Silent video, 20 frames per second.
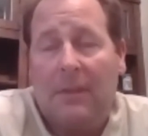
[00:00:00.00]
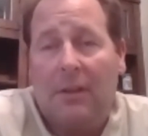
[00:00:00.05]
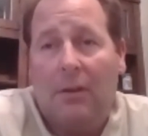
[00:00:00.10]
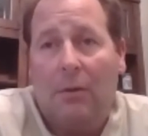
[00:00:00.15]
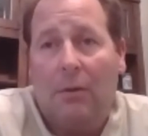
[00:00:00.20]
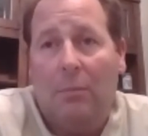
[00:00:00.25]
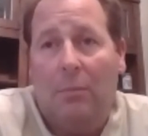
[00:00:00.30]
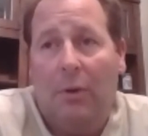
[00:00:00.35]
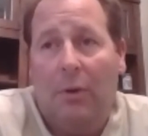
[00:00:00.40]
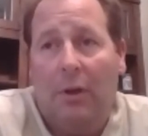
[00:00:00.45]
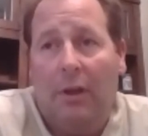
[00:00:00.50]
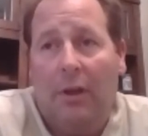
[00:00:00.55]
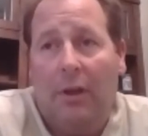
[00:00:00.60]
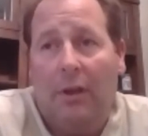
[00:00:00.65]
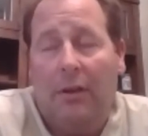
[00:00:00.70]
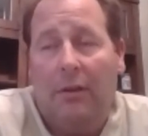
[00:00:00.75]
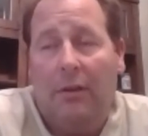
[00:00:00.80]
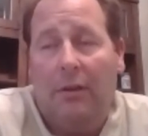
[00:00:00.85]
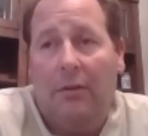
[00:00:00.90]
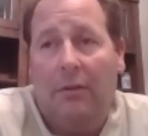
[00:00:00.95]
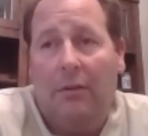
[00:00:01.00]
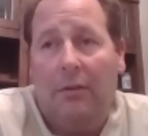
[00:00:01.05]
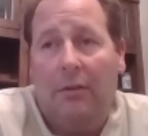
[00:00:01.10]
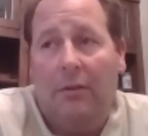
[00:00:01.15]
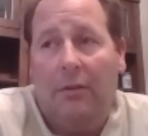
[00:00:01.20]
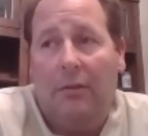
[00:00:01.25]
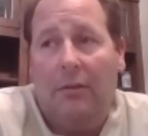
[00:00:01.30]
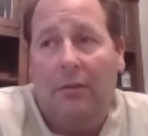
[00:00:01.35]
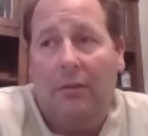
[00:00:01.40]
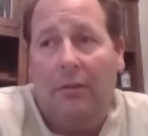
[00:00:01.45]
But
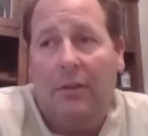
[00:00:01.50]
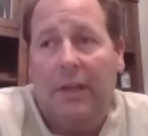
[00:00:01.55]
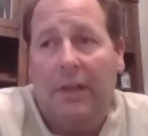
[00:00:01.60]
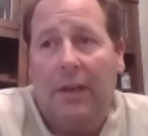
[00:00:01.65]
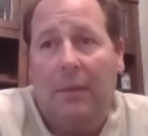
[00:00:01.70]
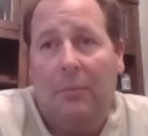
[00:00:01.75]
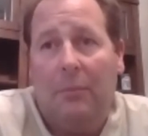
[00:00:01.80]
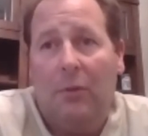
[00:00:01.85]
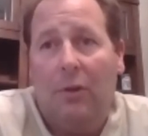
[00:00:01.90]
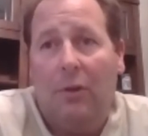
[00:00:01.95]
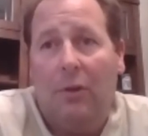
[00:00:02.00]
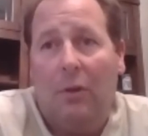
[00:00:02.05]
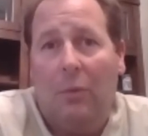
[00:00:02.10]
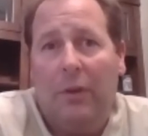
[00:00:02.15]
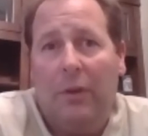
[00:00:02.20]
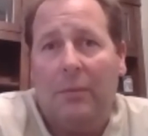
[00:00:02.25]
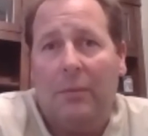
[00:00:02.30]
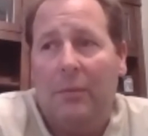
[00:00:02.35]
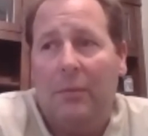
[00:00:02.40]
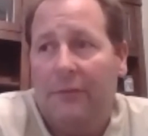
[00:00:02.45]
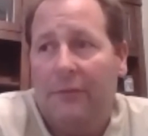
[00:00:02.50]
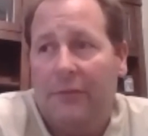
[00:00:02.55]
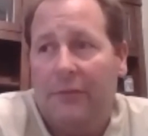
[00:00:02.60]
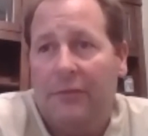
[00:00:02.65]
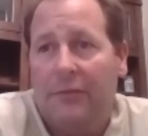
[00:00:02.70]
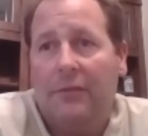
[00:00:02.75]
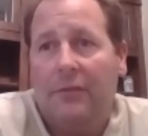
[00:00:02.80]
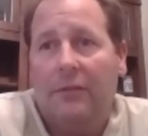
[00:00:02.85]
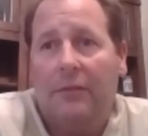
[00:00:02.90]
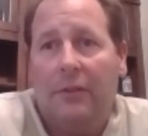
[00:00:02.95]
yeah, I went to
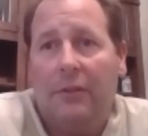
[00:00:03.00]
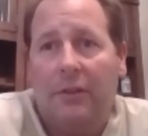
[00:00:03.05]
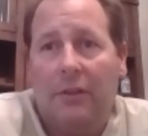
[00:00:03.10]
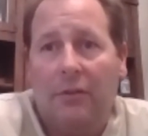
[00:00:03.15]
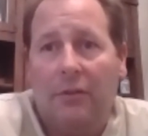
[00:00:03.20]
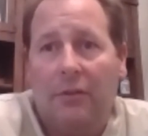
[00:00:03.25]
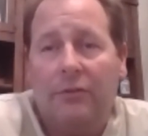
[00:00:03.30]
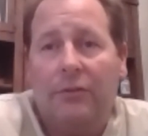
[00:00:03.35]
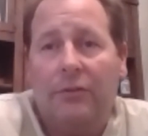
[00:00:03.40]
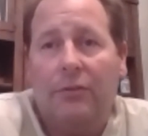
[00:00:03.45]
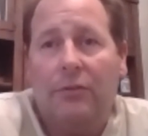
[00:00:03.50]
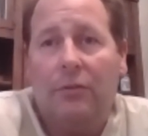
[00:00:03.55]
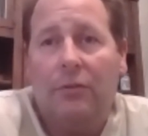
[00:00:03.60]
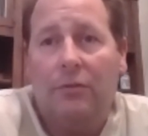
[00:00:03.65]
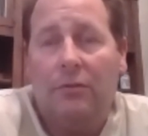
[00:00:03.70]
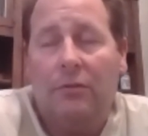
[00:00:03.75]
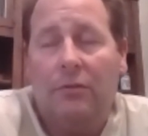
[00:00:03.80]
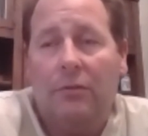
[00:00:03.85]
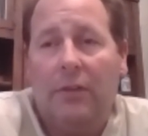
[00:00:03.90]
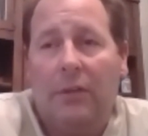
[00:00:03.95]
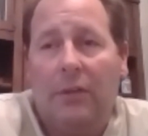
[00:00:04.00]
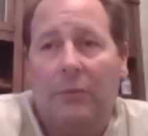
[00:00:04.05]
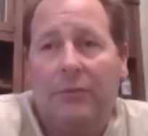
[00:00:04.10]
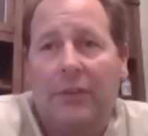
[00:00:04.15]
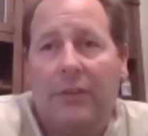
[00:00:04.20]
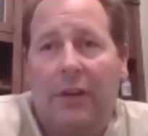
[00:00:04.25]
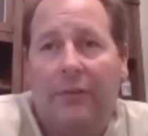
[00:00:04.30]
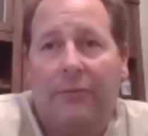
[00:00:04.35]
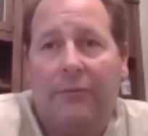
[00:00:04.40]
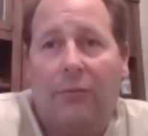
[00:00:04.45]
Memphis to dental school and was
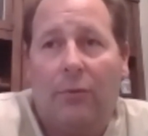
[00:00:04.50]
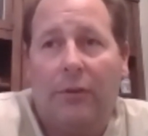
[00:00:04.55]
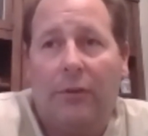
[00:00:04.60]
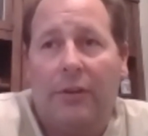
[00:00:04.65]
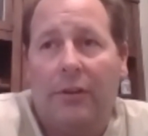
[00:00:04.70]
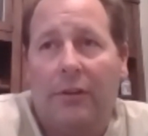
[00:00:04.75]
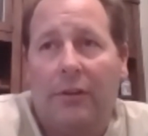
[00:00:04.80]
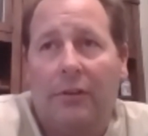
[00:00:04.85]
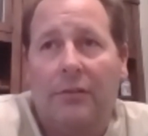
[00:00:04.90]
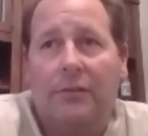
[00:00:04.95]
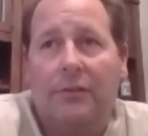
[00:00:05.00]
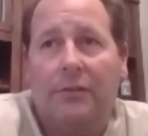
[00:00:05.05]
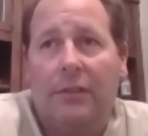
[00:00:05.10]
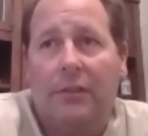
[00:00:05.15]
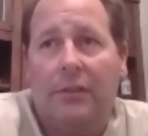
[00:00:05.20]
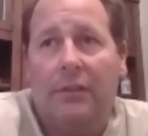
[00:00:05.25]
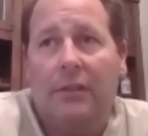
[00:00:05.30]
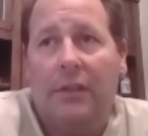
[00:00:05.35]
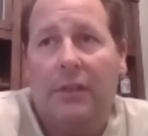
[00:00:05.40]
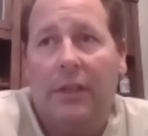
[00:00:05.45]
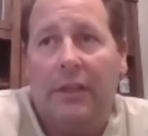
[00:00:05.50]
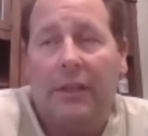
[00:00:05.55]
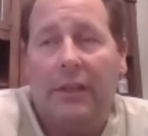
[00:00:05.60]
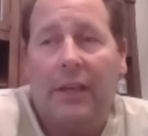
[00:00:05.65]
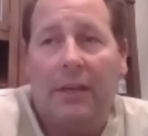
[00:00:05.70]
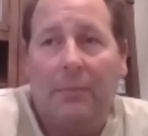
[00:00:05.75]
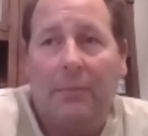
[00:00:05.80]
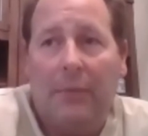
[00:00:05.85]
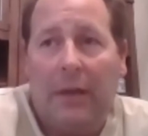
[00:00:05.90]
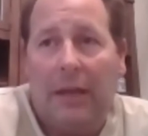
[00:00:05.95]
there 4 years and
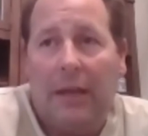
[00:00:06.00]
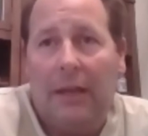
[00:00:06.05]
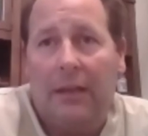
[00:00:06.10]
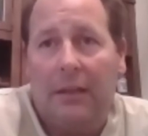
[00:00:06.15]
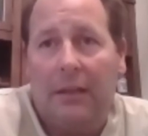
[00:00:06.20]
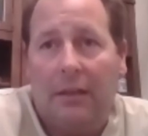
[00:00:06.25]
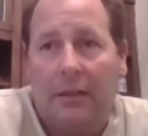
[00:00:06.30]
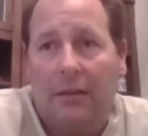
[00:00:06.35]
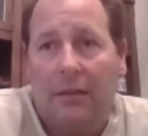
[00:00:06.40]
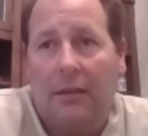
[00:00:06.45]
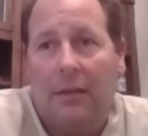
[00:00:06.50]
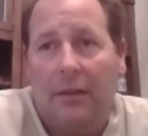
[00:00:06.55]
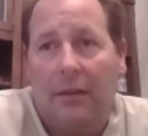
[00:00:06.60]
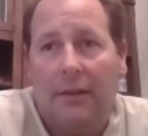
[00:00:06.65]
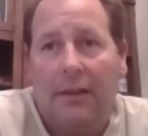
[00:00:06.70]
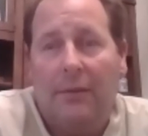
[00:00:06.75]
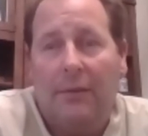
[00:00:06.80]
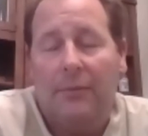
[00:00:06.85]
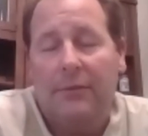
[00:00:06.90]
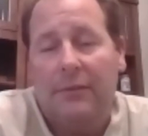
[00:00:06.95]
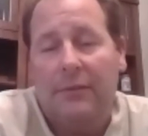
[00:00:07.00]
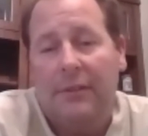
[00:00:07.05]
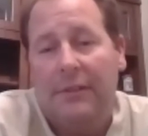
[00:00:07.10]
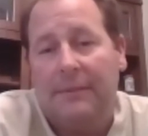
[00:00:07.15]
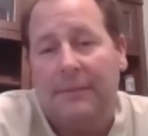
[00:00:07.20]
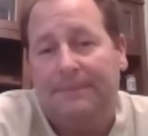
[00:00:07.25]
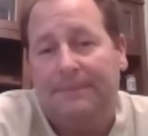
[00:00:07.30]
came back and that was it.